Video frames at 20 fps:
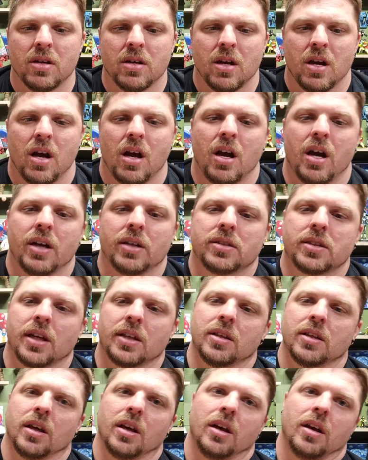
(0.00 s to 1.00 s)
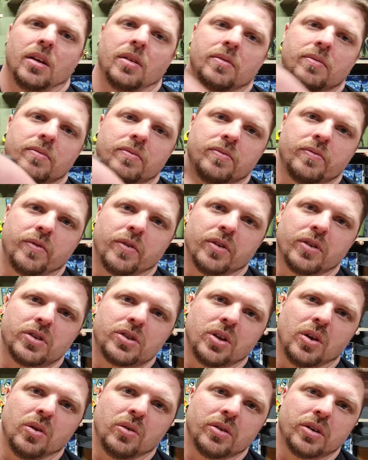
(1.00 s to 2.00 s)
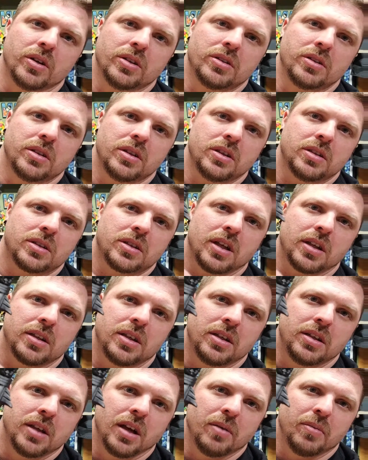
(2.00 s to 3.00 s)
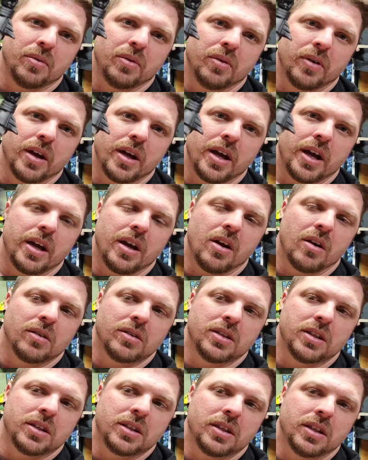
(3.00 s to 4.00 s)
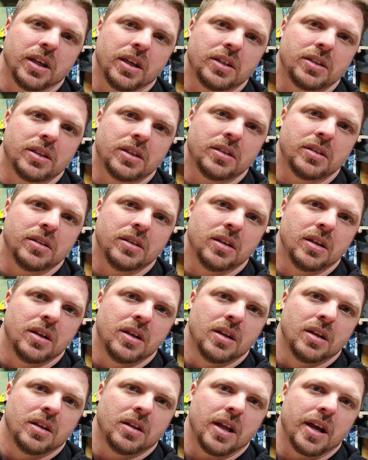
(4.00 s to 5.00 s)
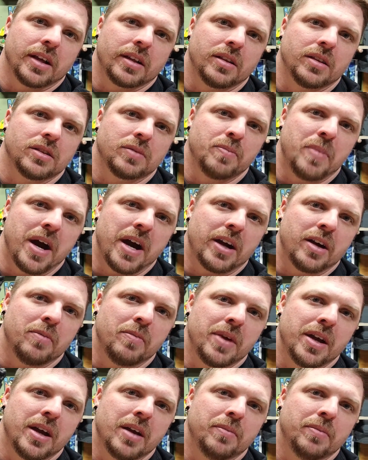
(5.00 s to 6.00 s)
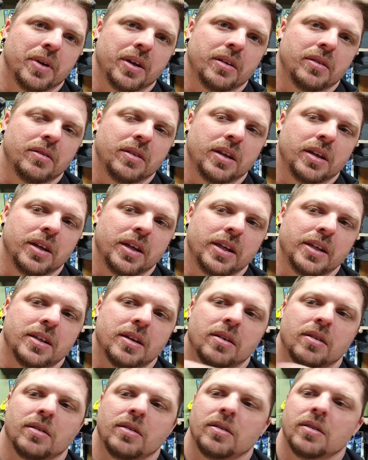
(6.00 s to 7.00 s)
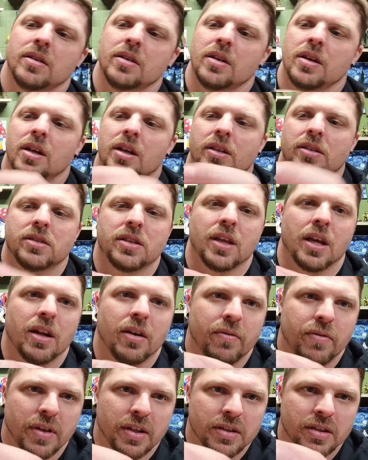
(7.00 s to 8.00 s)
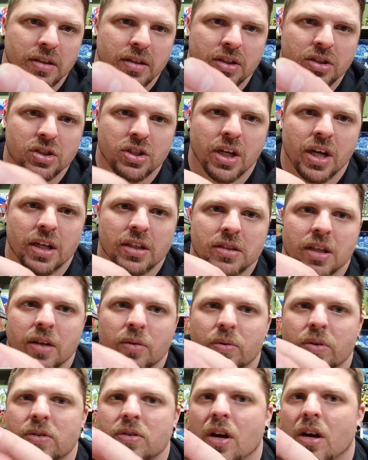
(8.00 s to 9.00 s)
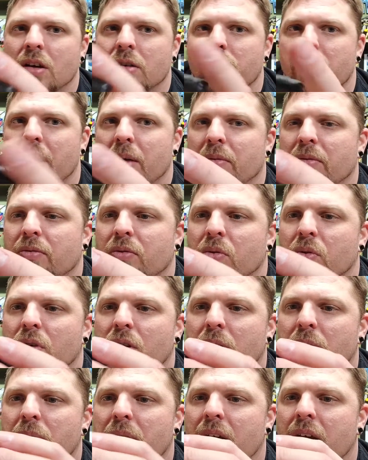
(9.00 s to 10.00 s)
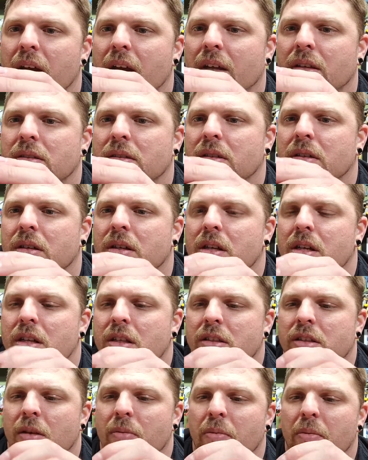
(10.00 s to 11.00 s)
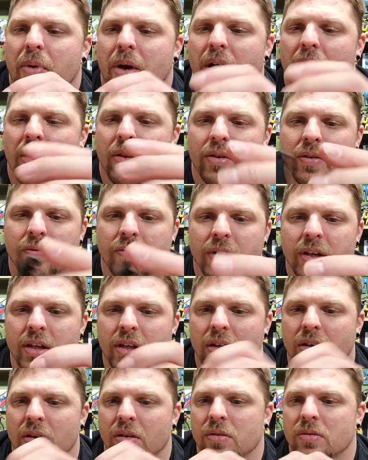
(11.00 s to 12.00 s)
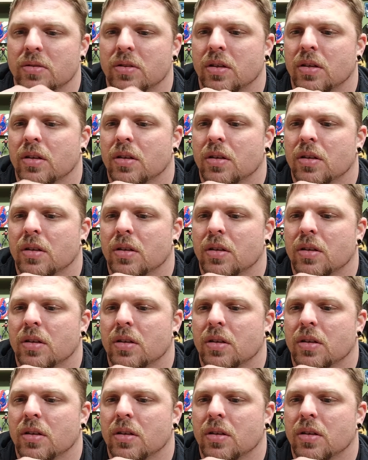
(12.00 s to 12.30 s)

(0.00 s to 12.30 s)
It's got for the shoulders, it's got the double articulation, like the Spider-Man, but in here instead of into the chest, like we talked about before in the past. Some of my other videos.